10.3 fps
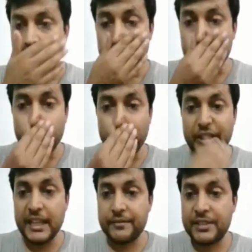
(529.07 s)
So we
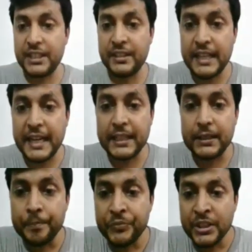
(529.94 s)
have seen that
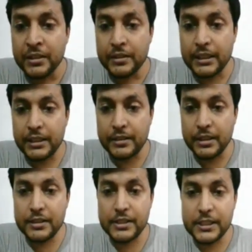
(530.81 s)
there
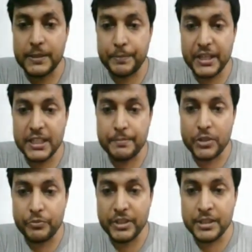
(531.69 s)
is a space
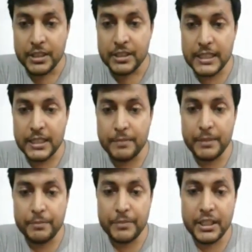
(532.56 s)
between cell
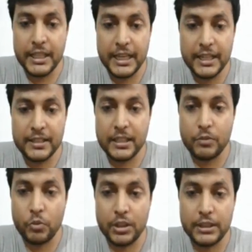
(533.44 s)
membrane and
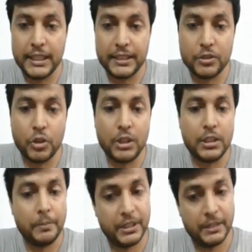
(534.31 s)
cell wall that is
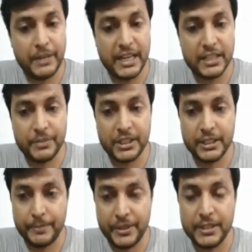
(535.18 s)
called periplasmic
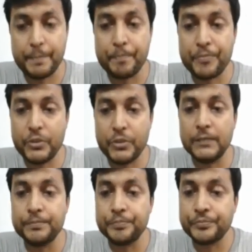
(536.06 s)
space.
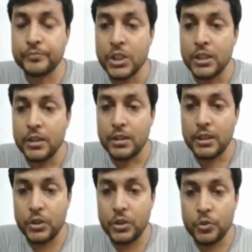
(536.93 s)
Well,
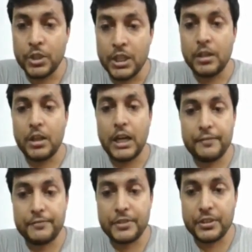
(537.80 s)
now
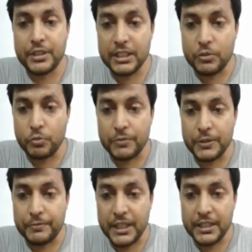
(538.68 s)
after this what
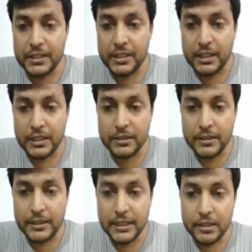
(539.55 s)
we find is
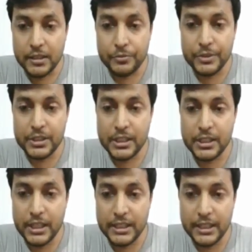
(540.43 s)
another layer which
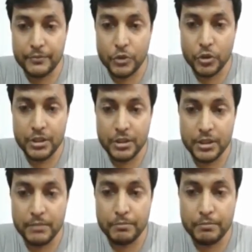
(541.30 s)
I have drawn here
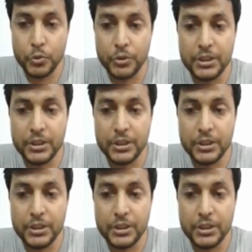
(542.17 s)
in blue.